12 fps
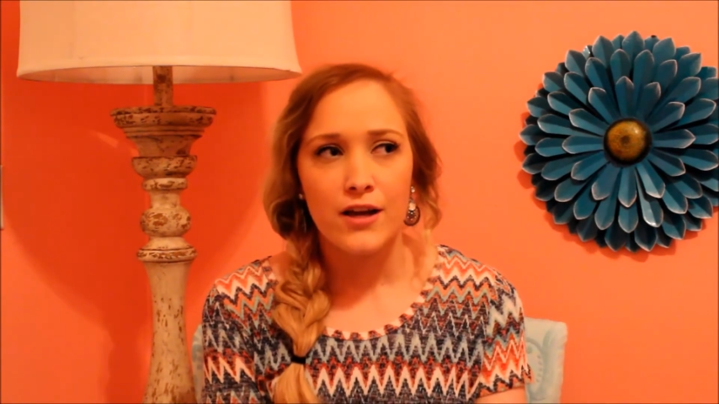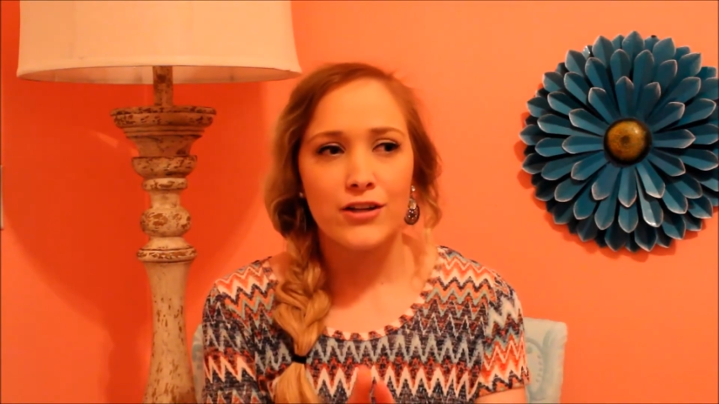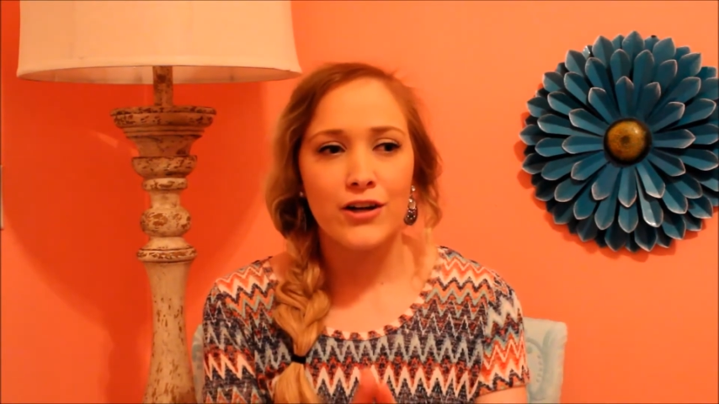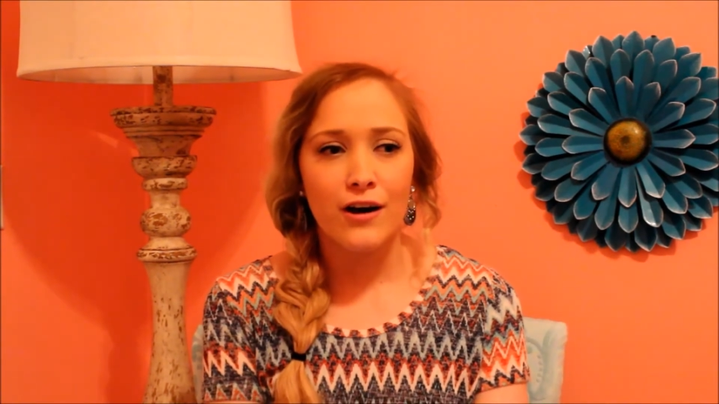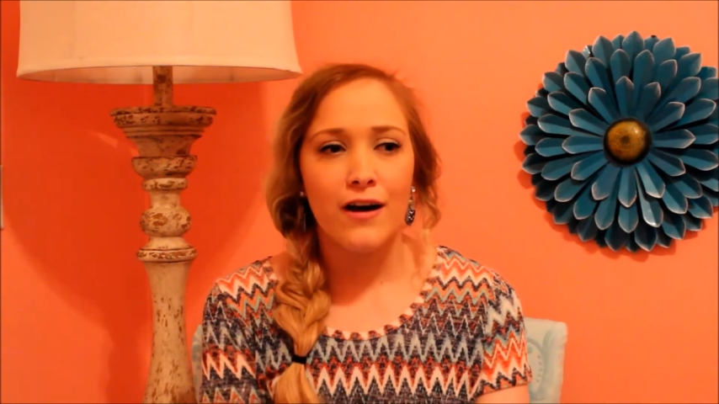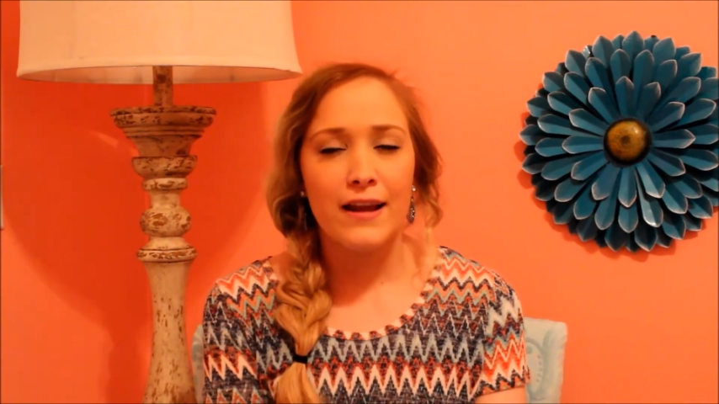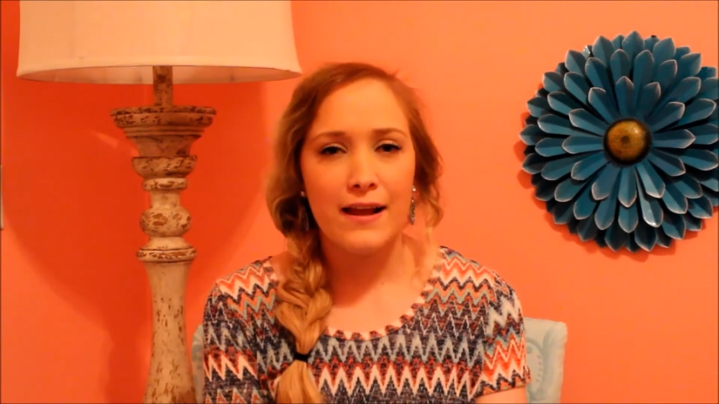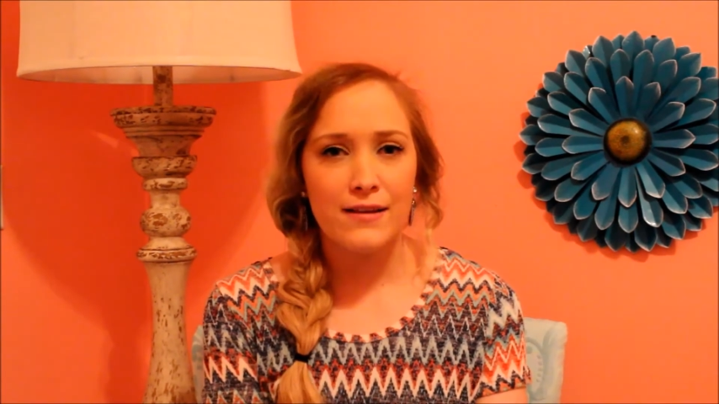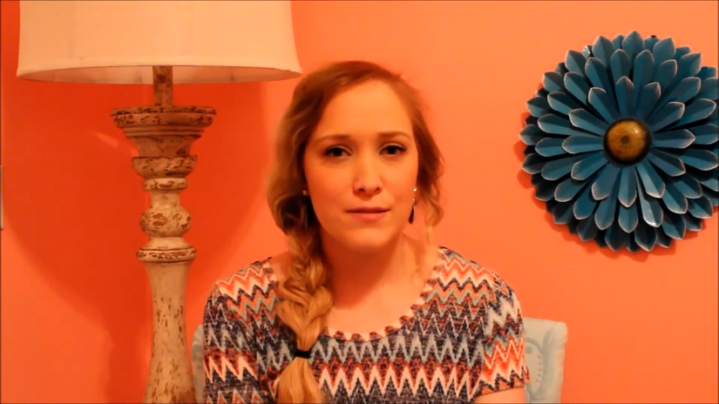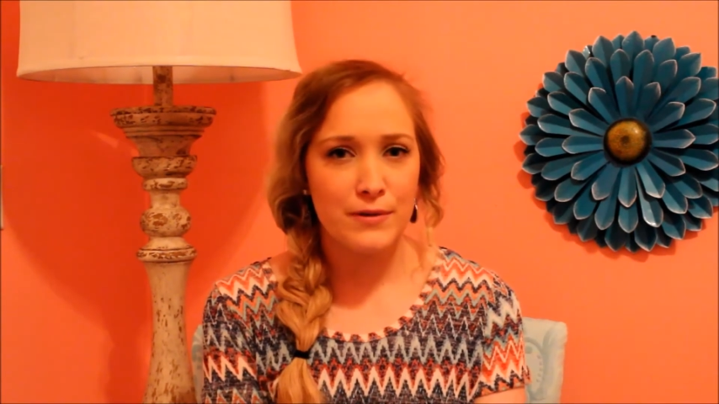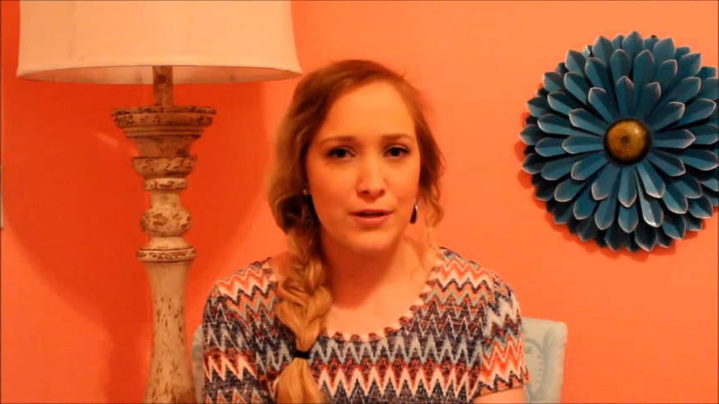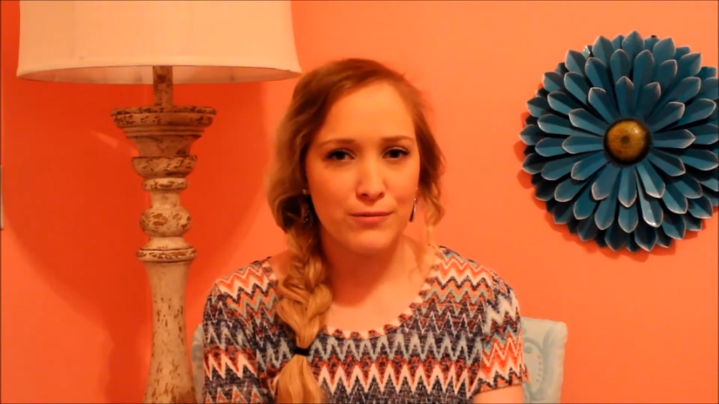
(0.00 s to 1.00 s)
God
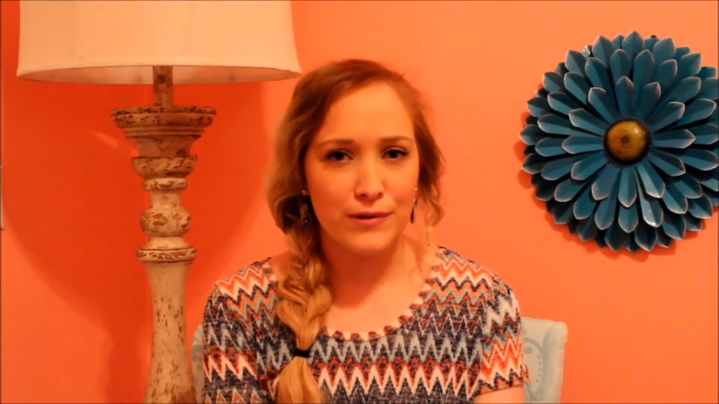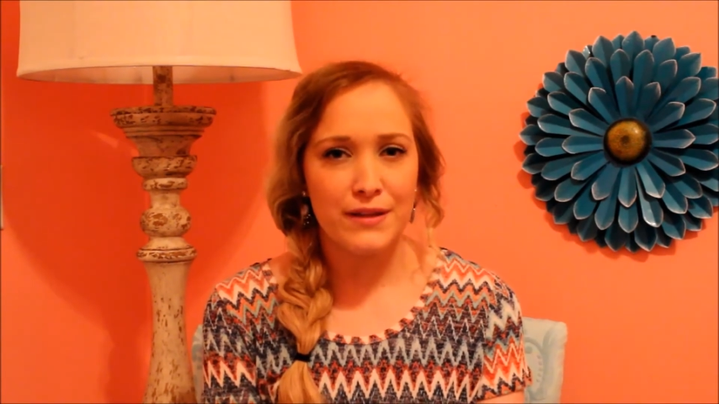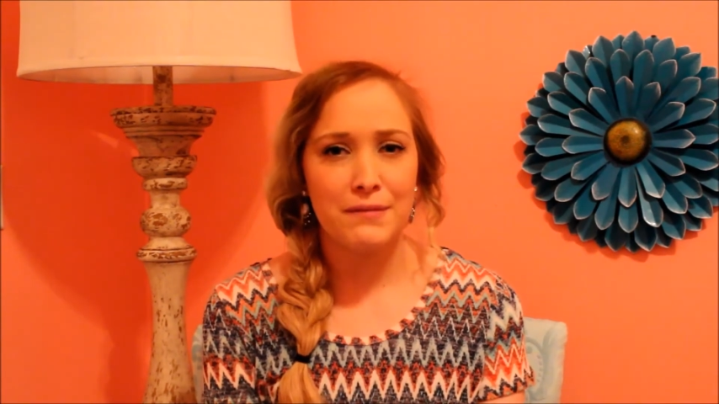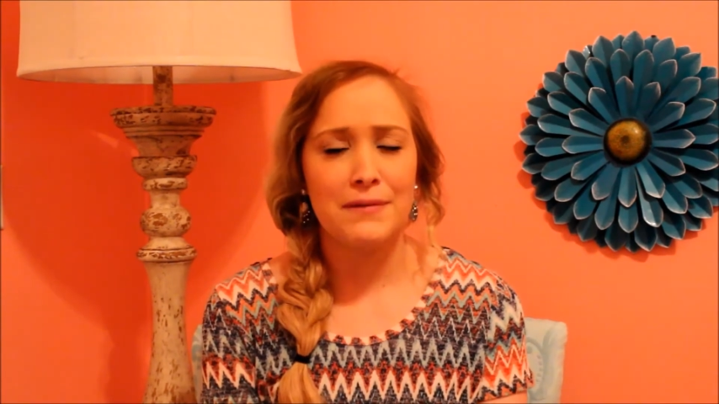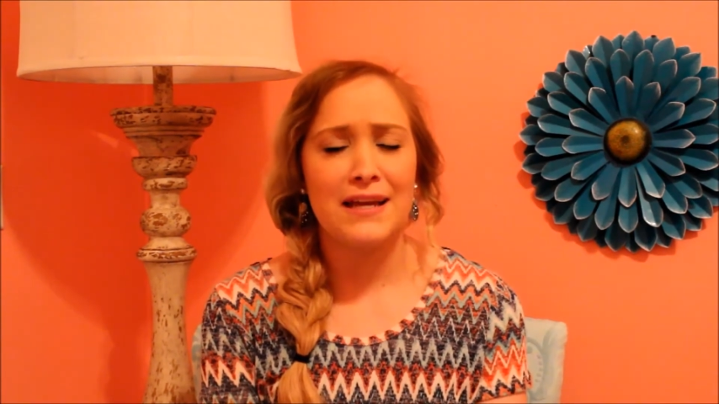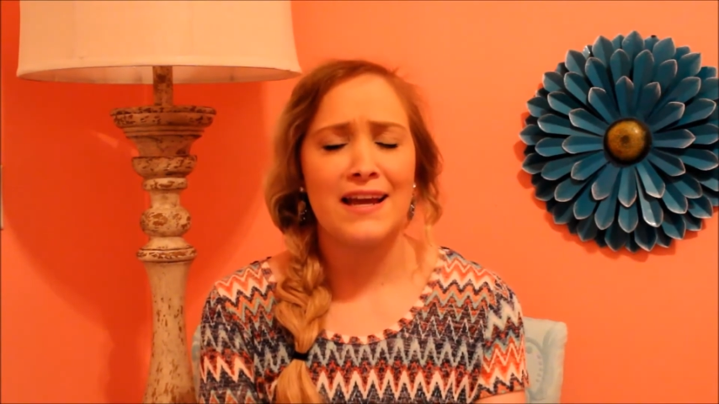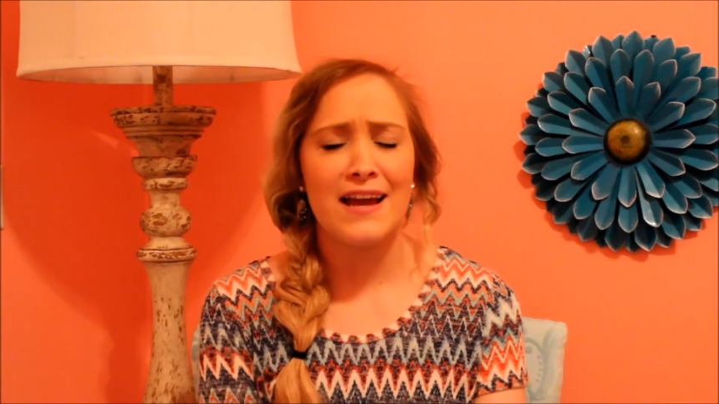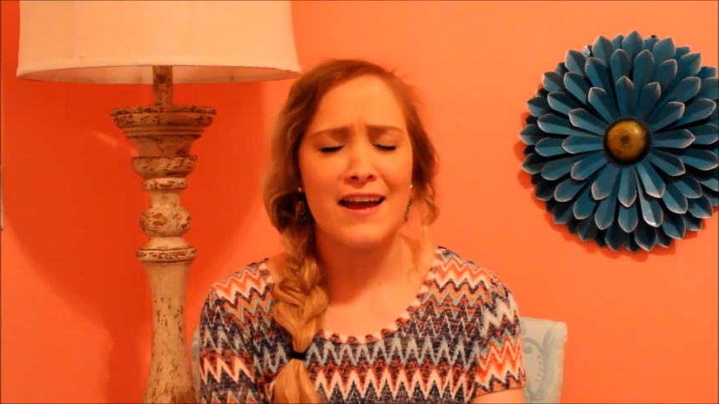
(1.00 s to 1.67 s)
has been with me